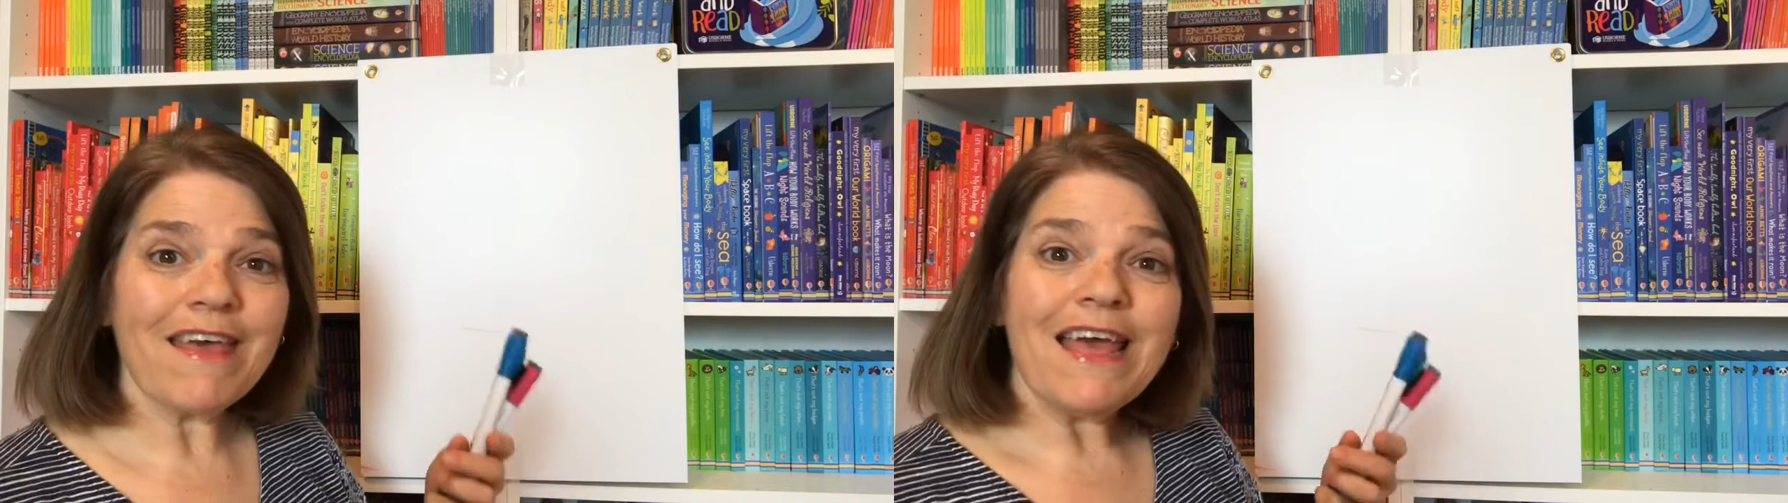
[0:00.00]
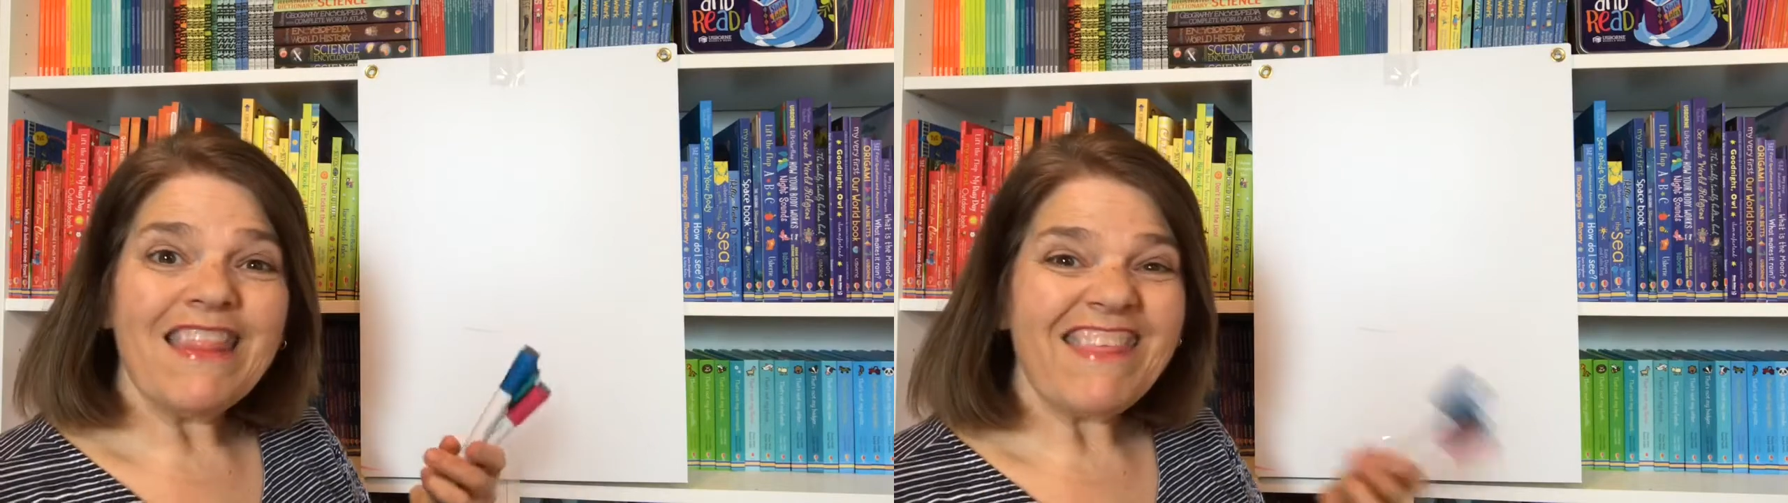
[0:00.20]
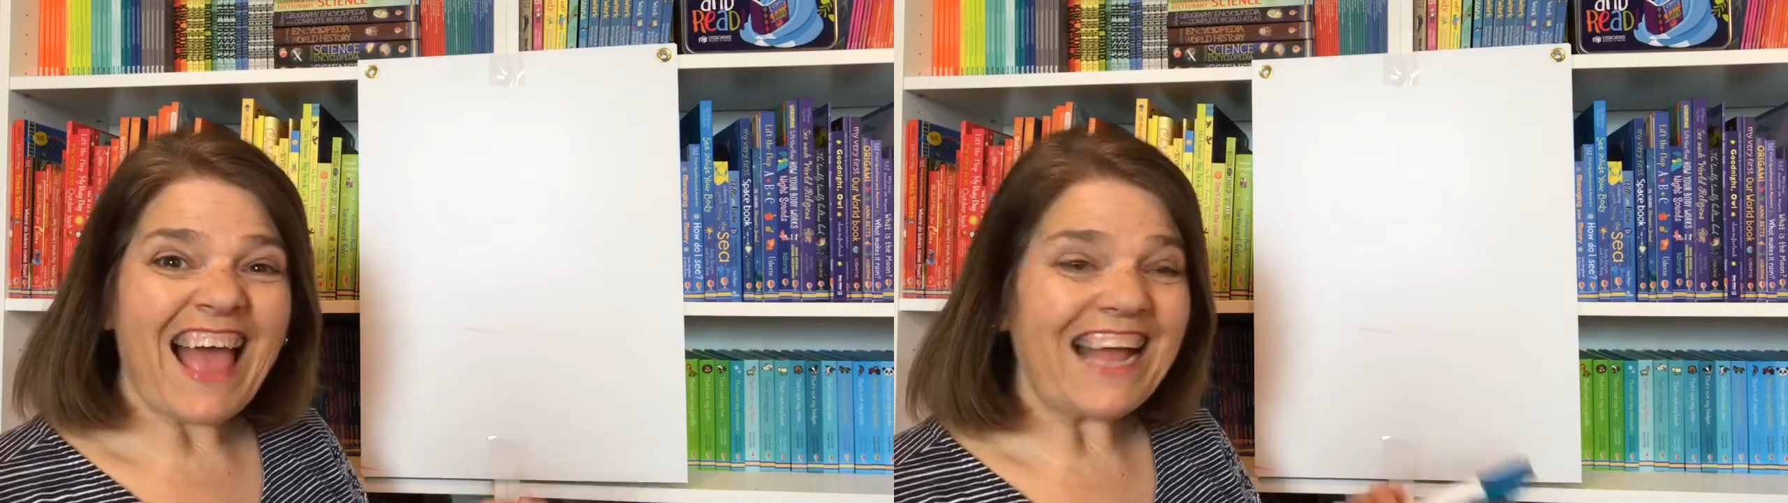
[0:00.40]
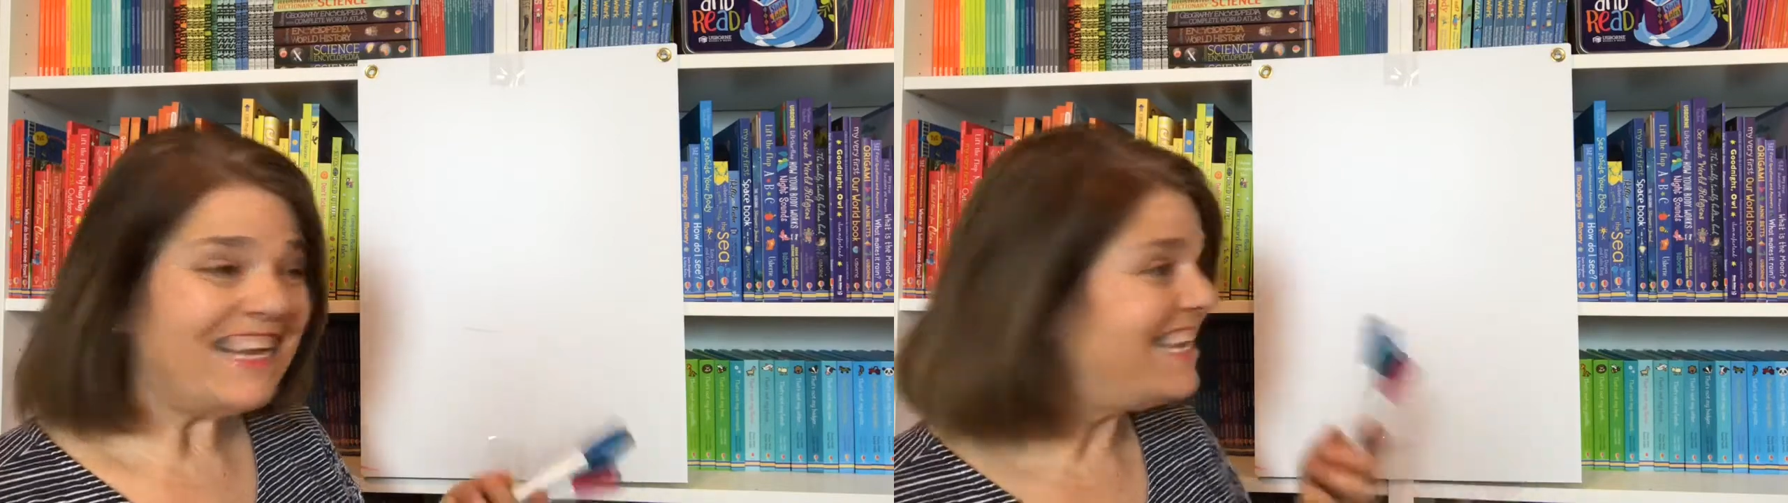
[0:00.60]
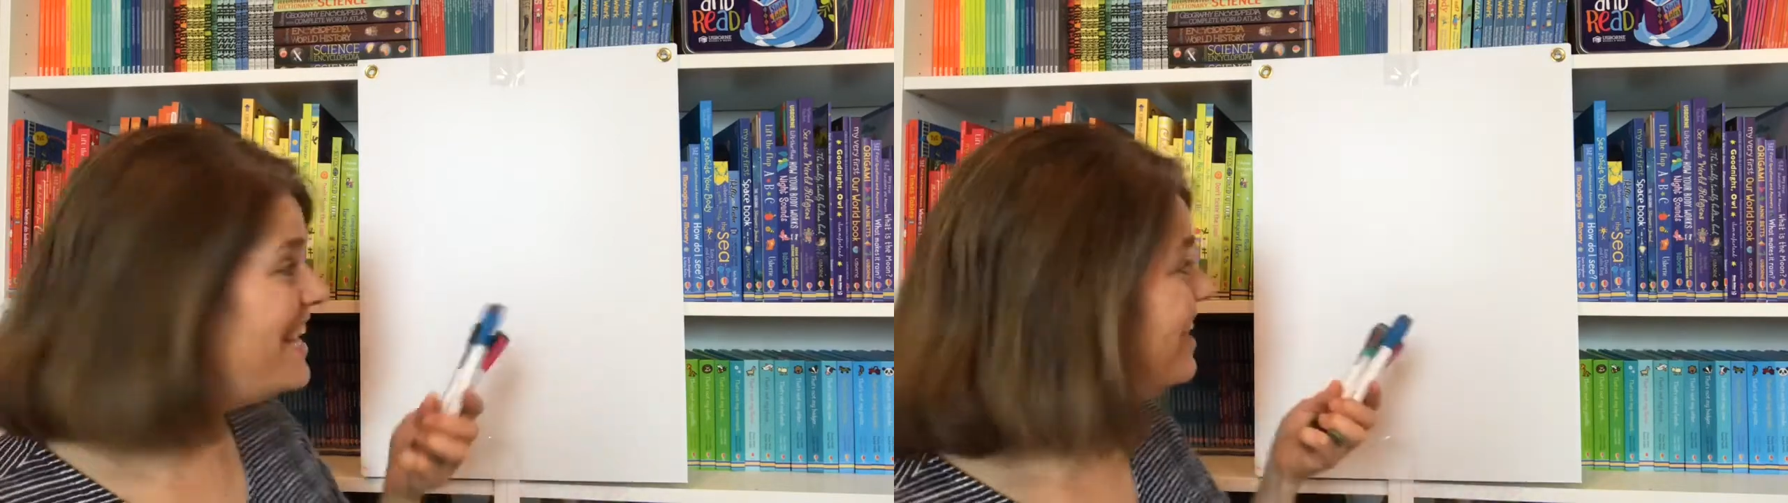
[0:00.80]
The
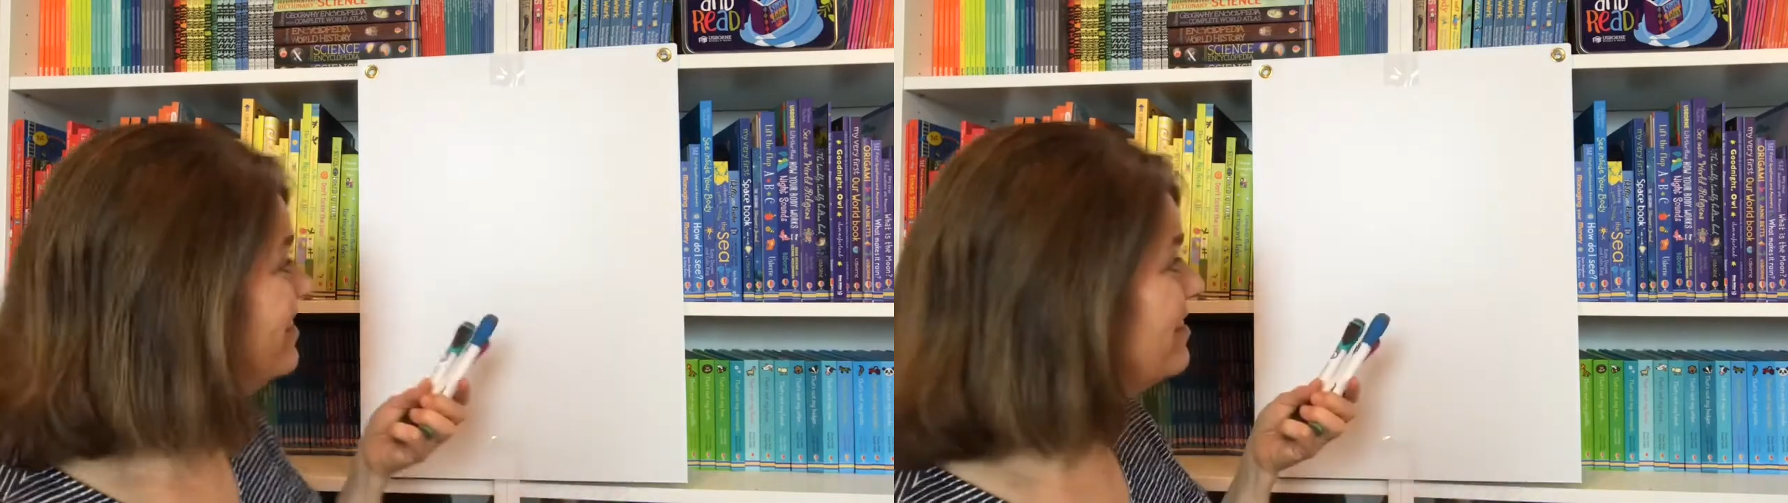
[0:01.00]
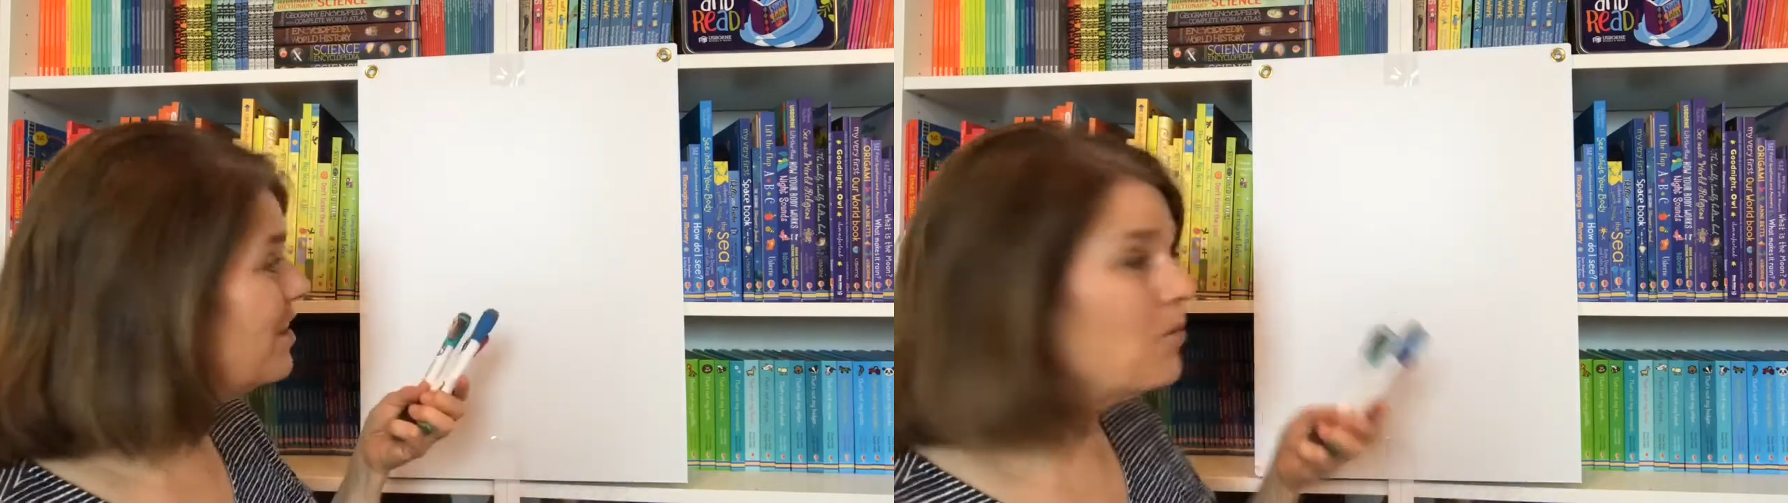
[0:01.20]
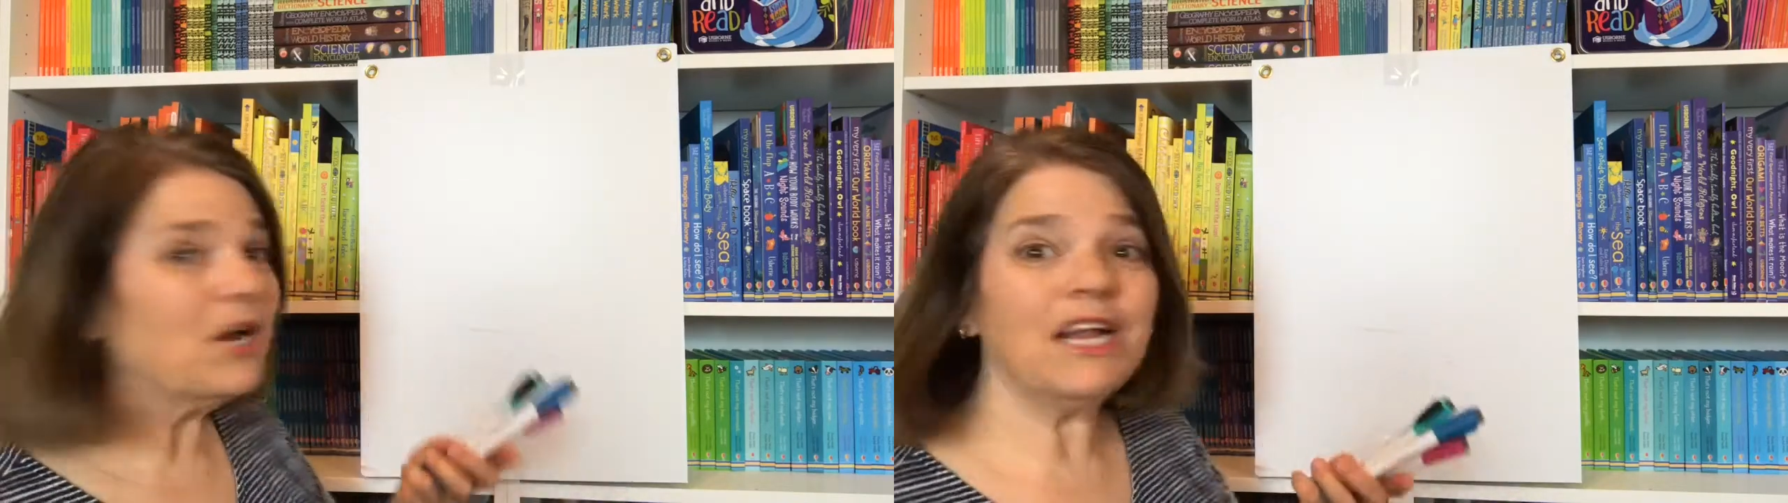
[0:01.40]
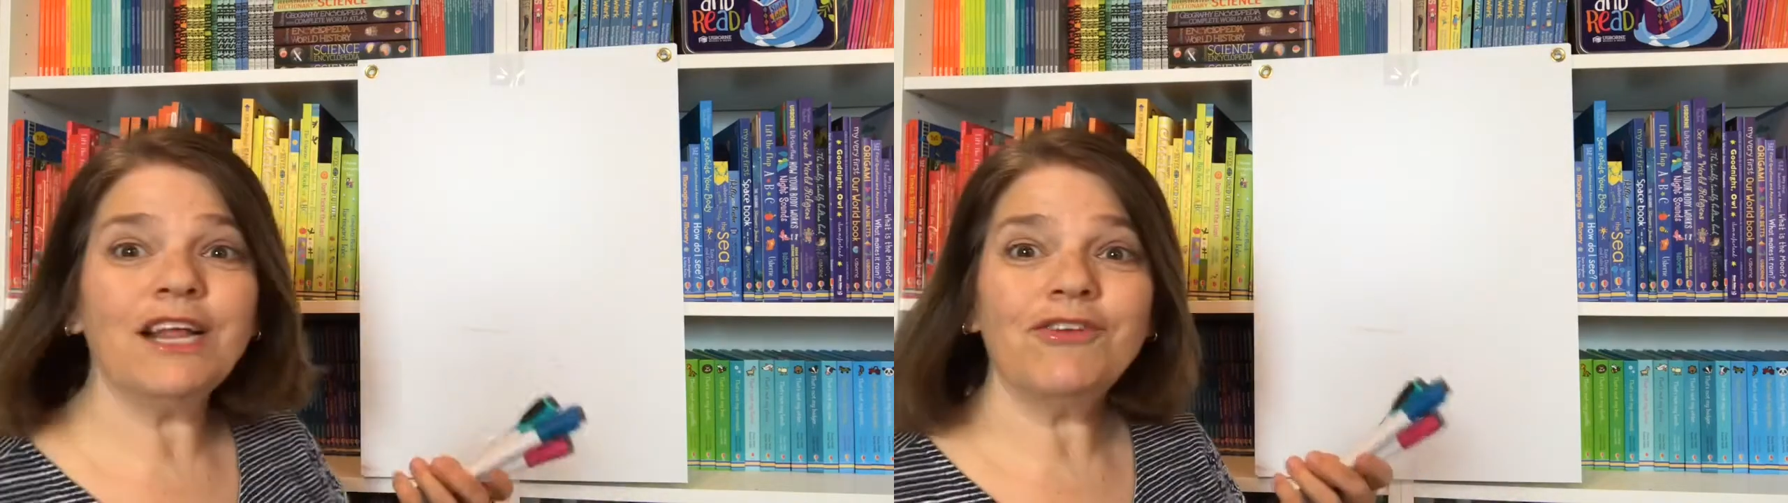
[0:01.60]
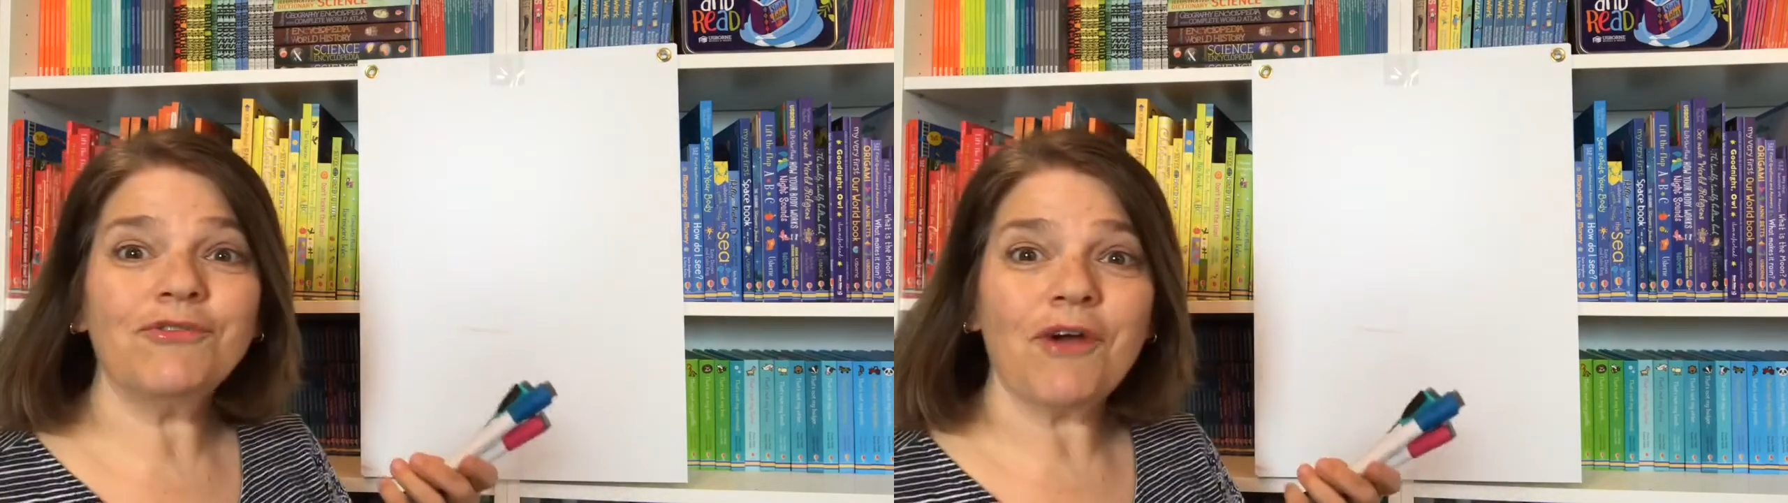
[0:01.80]
ideas that we're
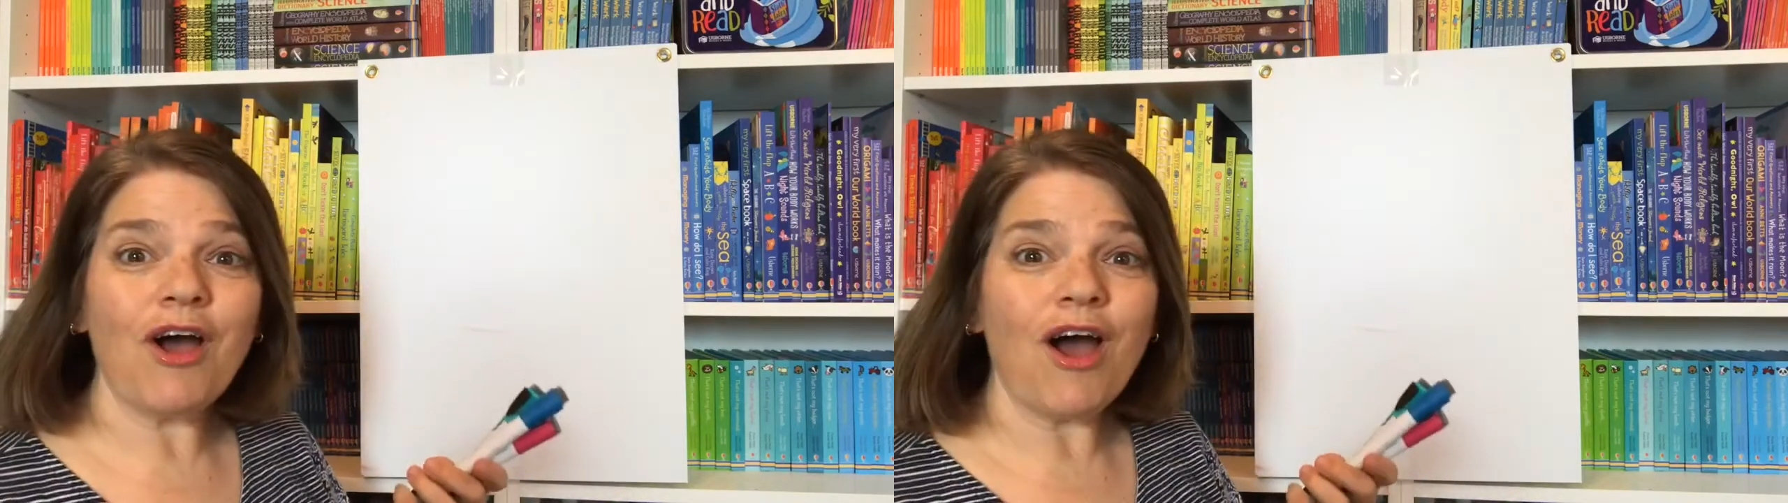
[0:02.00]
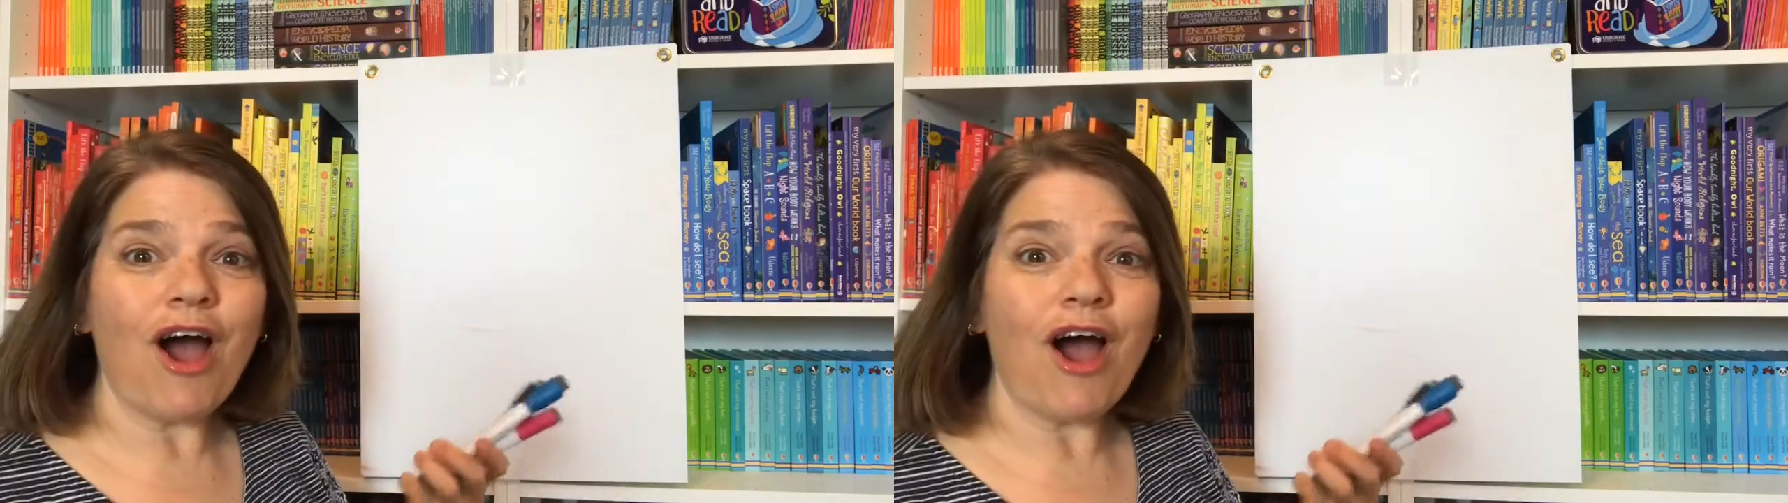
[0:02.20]
gonna draw